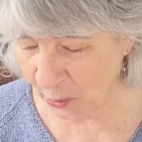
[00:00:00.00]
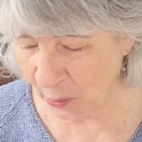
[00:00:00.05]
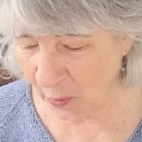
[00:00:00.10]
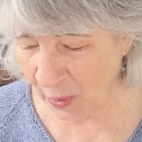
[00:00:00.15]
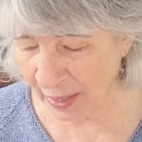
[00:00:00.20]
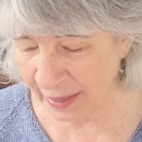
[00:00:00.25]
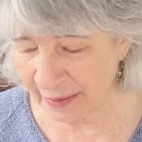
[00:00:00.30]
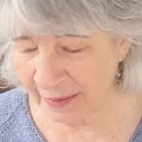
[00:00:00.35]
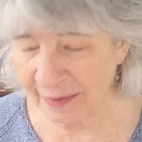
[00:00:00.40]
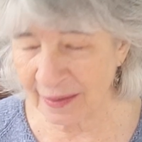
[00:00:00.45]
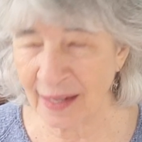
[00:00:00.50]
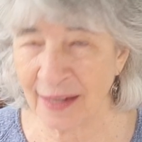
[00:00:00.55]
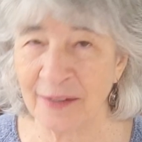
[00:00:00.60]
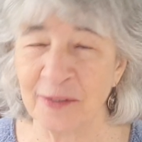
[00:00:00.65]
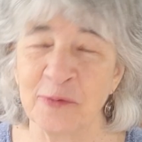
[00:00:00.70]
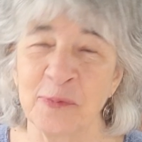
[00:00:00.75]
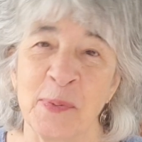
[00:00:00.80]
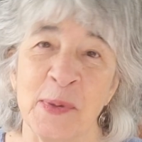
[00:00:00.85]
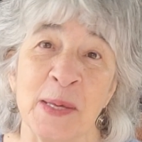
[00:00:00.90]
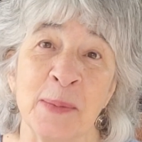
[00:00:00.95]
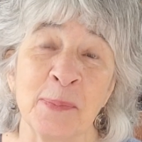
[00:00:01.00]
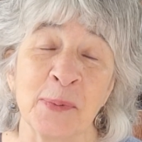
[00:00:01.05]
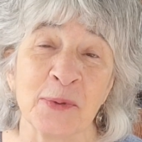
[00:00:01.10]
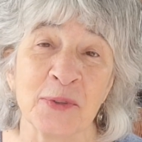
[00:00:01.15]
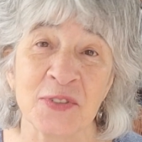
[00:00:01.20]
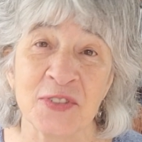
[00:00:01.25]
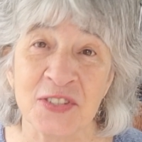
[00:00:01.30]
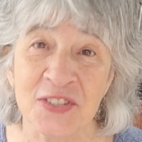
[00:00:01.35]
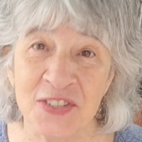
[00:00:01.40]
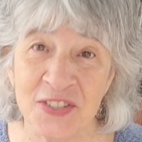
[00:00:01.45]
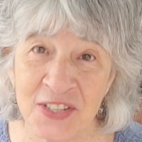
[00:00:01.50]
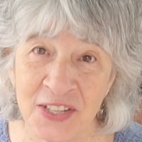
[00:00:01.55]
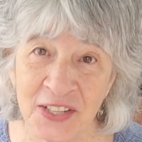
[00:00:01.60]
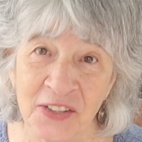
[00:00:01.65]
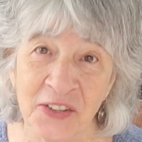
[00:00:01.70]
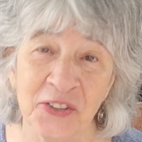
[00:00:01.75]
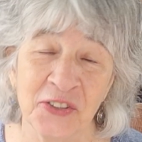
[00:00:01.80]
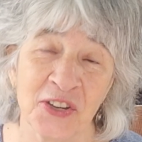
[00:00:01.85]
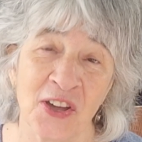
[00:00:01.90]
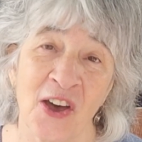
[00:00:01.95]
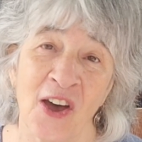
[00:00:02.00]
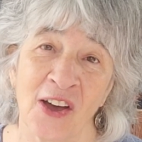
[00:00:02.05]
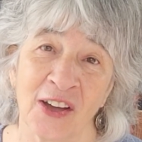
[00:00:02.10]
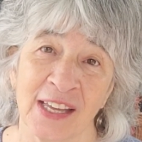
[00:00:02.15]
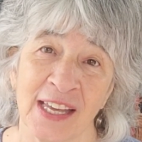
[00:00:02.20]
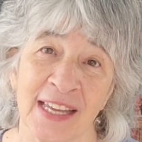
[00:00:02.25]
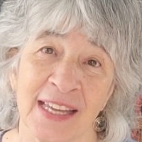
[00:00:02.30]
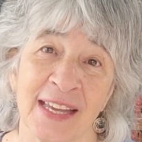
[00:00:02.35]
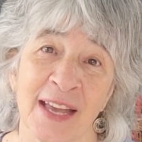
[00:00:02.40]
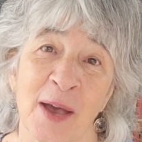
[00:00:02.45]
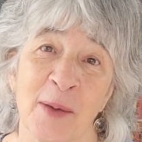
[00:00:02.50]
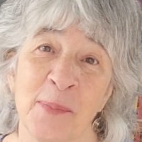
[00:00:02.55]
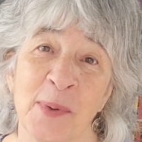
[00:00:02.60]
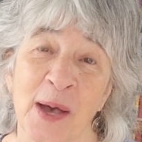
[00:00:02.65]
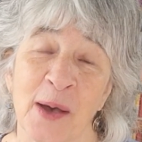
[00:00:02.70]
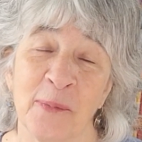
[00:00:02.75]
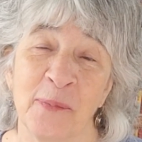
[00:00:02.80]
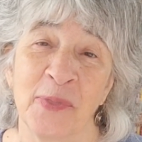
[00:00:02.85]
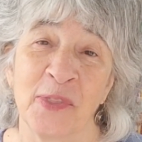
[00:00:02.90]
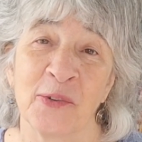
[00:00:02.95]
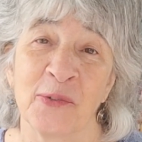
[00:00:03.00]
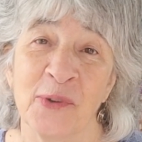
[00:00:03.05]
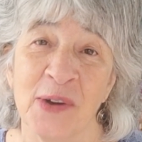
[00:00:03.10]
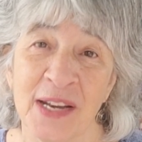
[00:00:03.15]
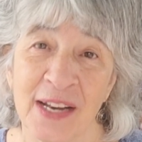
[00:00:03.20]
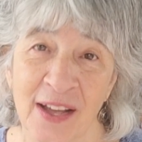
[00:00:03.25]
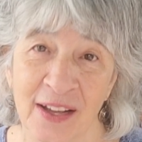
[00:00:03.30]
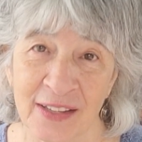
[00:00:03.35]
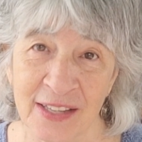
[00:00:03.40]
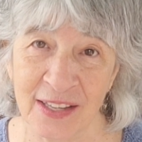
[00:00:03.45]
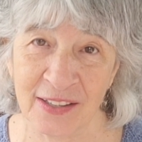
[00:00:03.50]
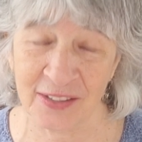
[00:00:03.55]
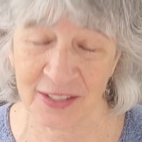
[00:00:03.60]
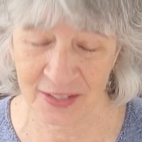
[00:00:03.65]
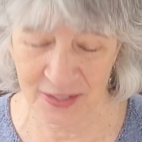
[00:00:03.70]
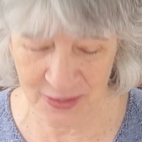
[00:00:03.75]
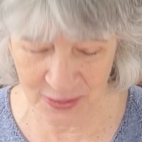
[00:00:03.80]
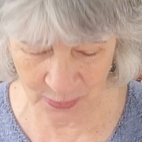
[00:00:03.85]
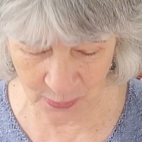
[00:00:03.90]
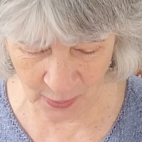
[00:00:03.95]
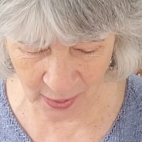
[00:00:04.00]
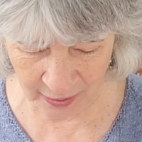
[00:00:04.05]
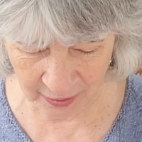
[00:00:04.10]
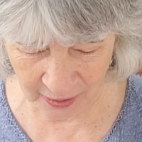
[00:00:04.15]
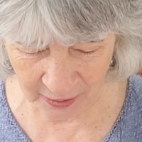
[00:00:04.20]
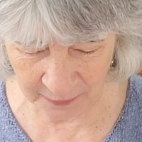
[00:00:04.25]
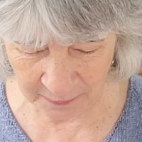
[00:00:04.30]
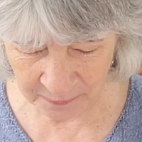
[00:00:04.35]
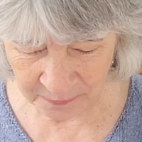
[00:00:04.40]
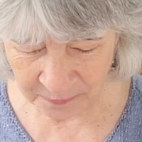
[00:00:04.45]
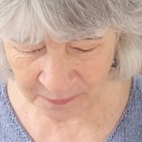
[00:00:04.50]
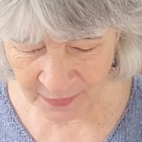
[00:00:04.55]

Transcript: quite a lot of people still talking about the ranunculus sweater.